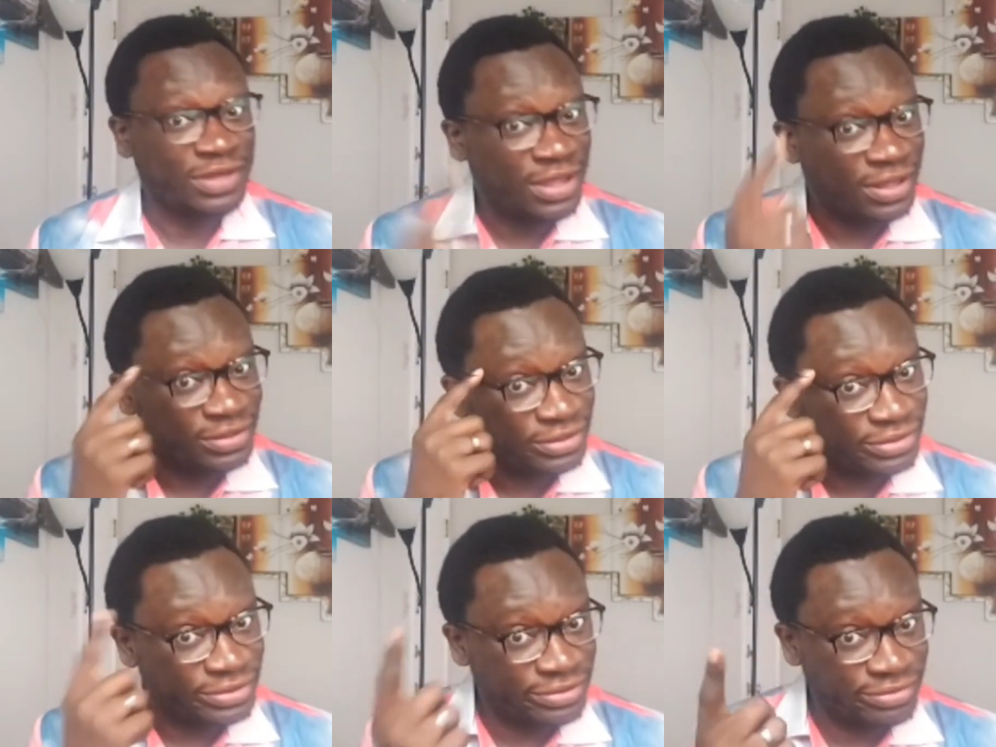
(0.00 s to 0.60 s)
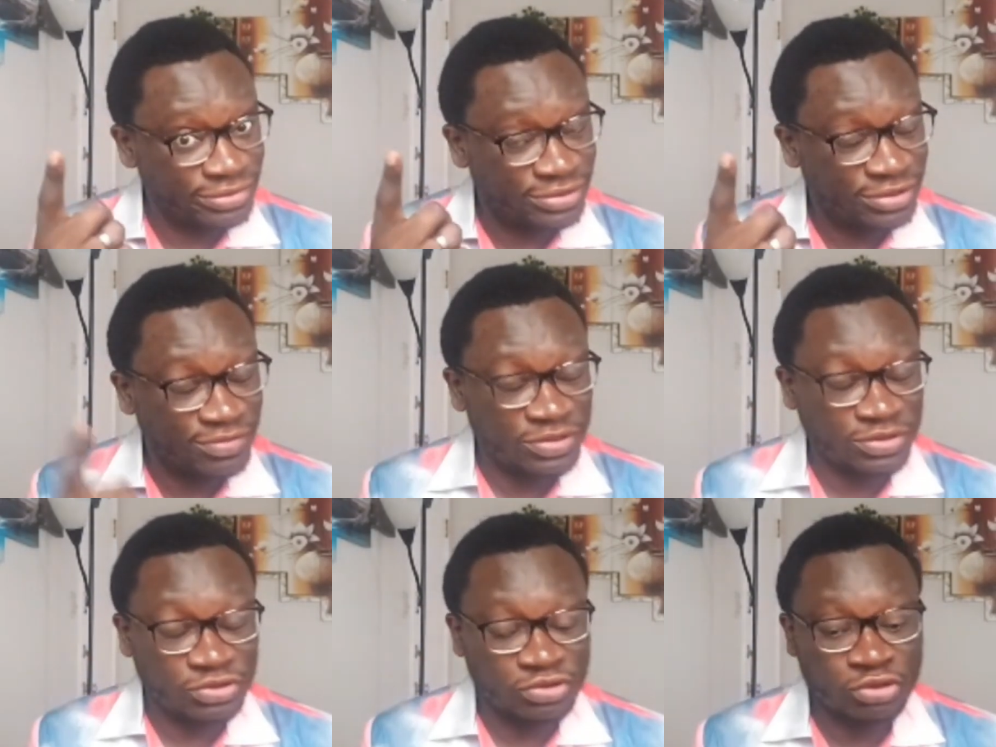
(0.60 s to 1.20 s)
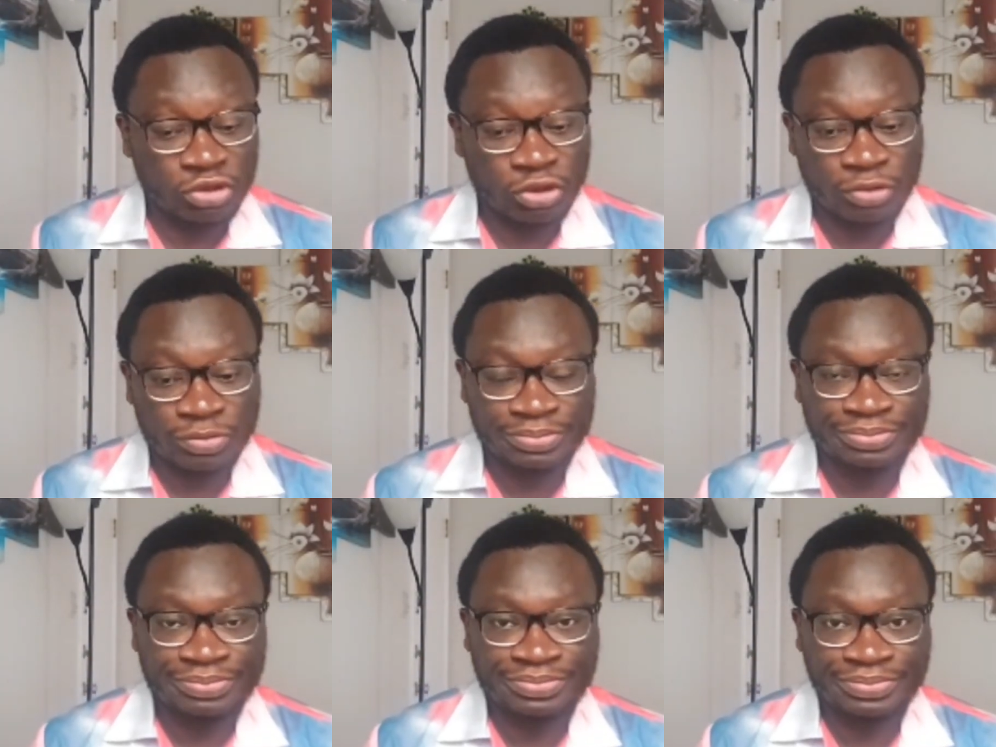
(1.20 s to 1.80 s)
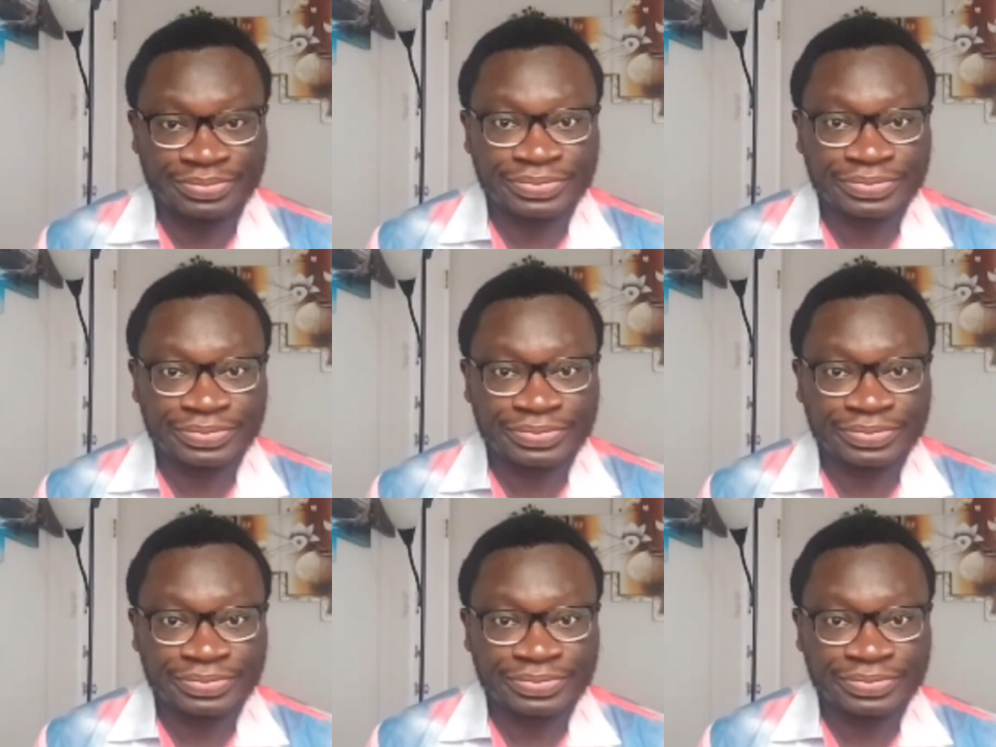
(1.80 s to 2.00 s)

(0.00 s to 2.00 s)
so that's something you should know.